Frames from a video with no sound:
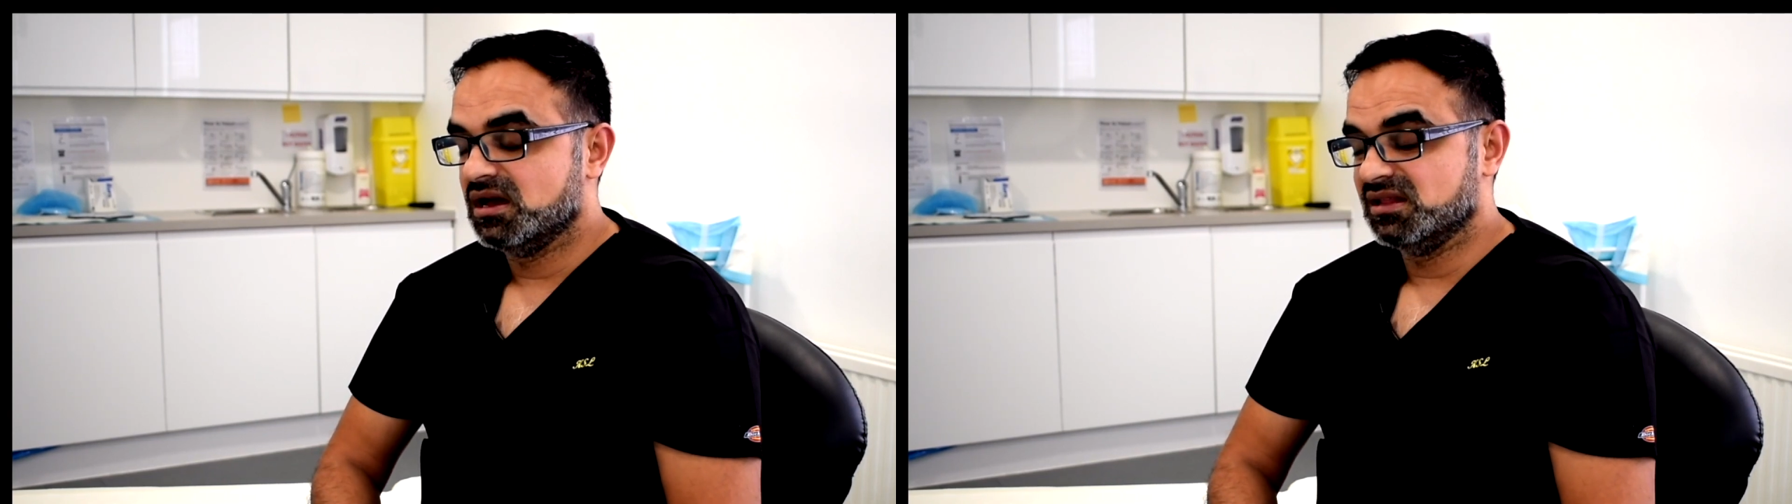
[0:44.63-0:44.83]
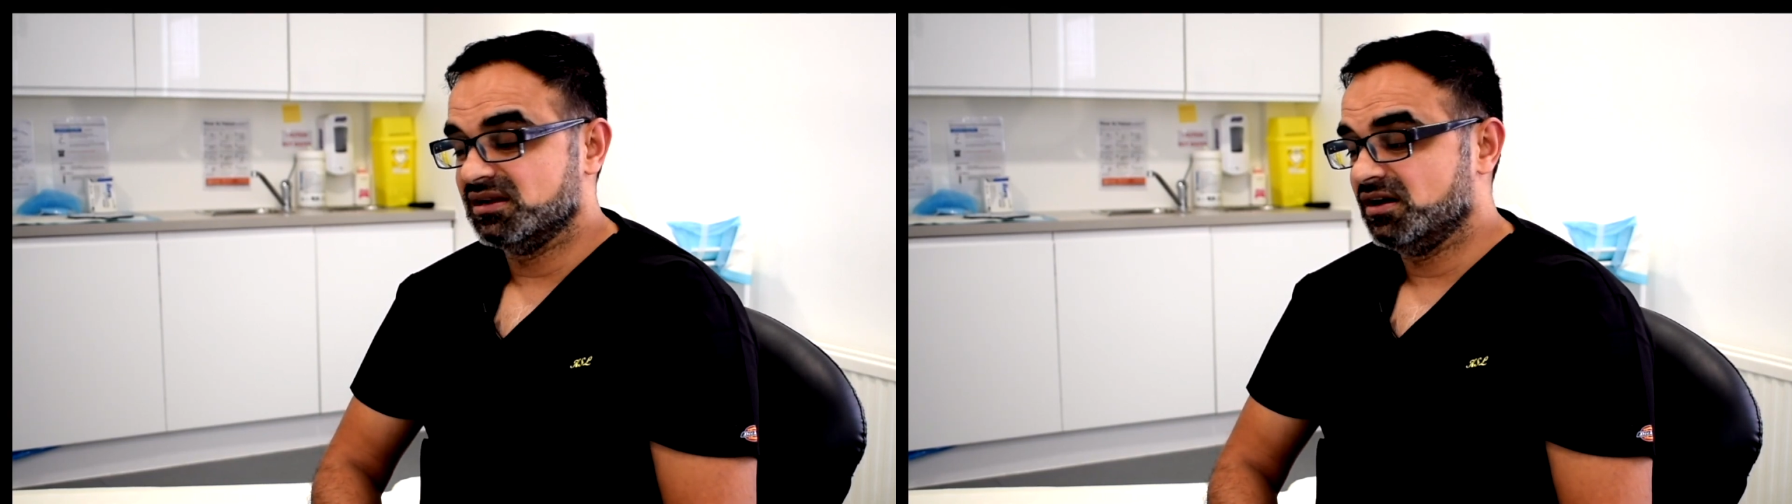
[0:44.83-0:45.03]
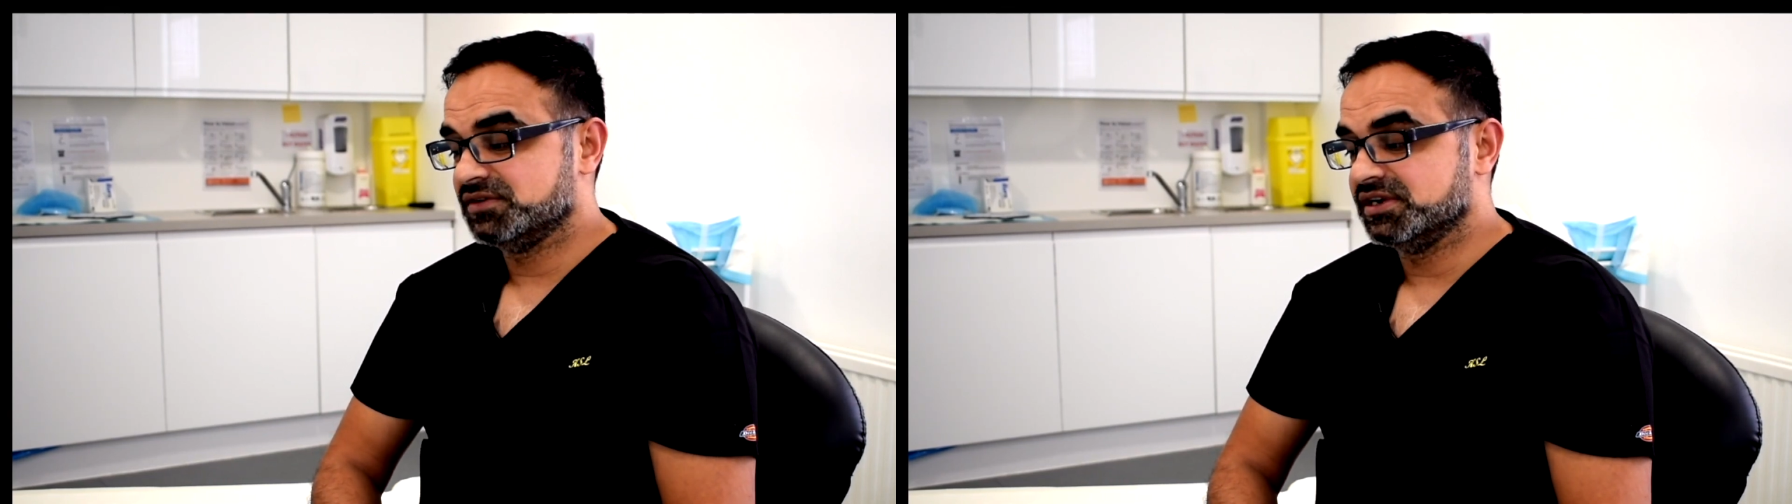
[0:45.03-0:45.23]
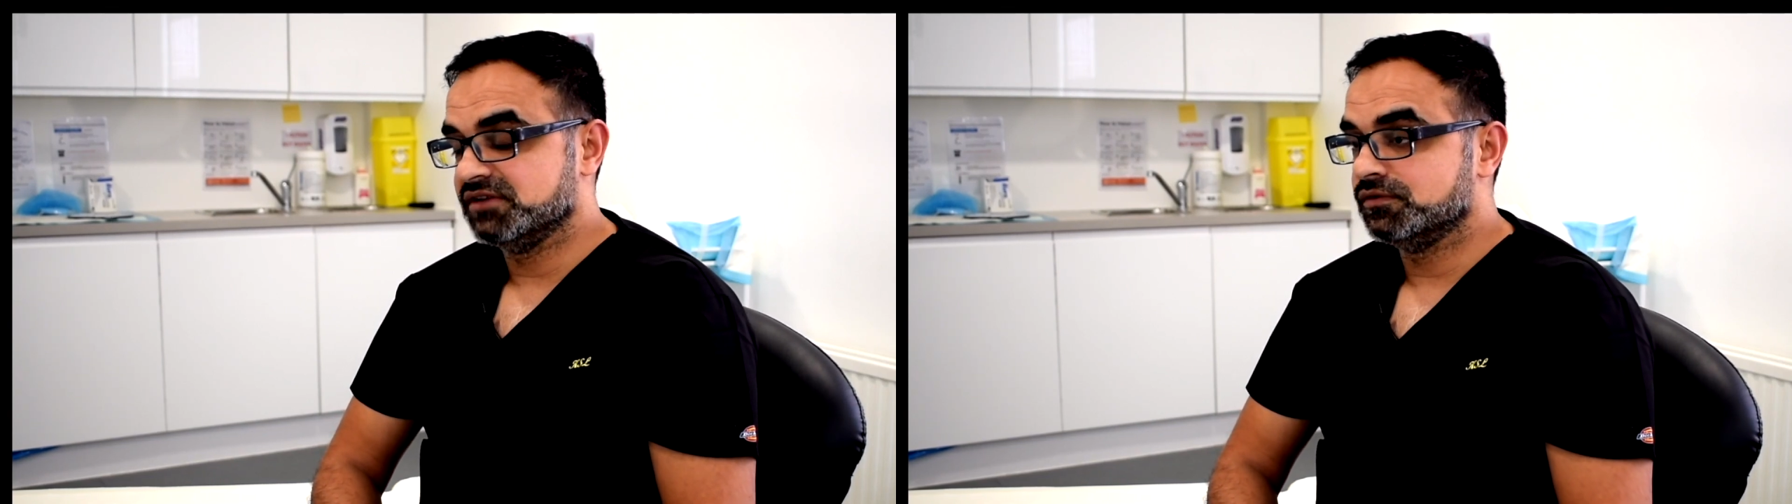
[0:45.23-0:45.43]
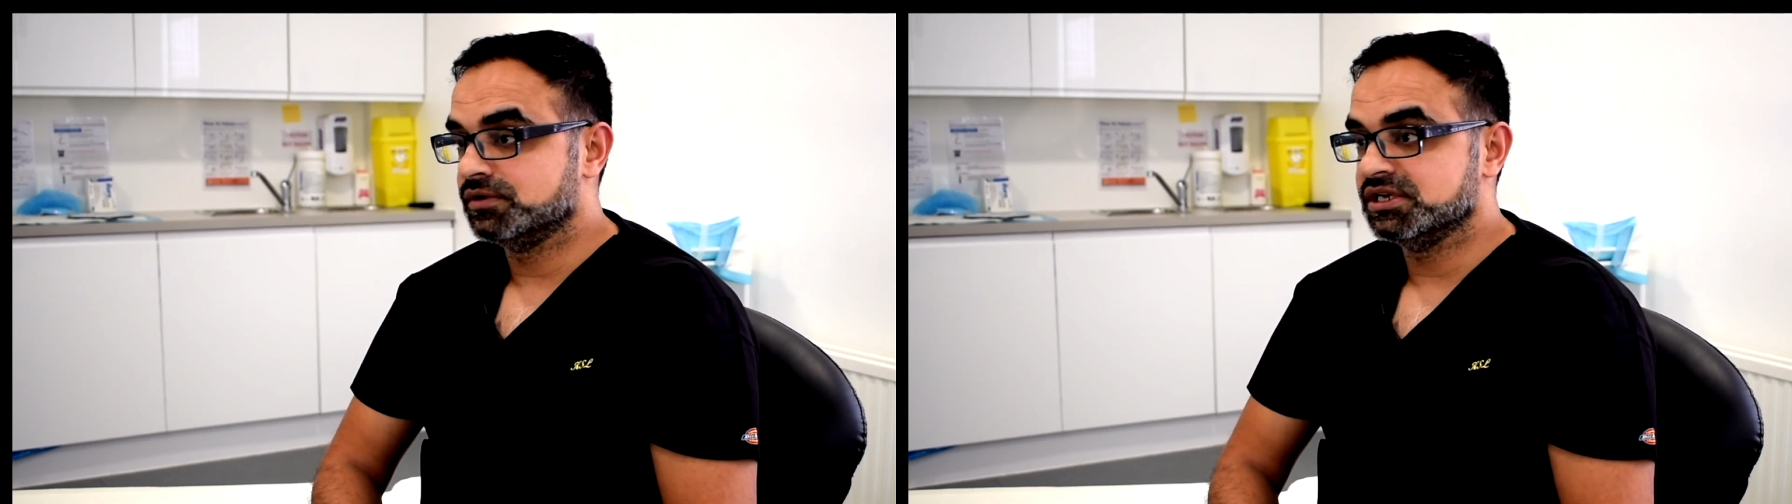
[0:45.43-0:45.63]
And then after
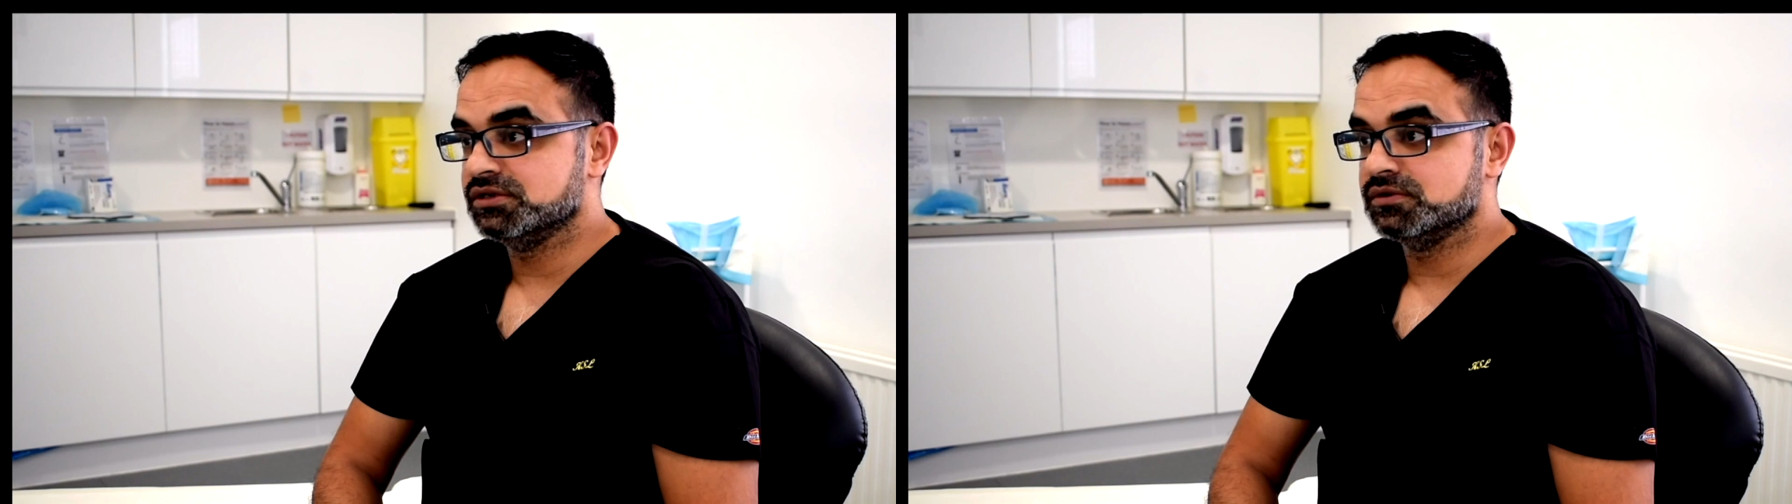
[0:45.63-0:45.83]
day 14,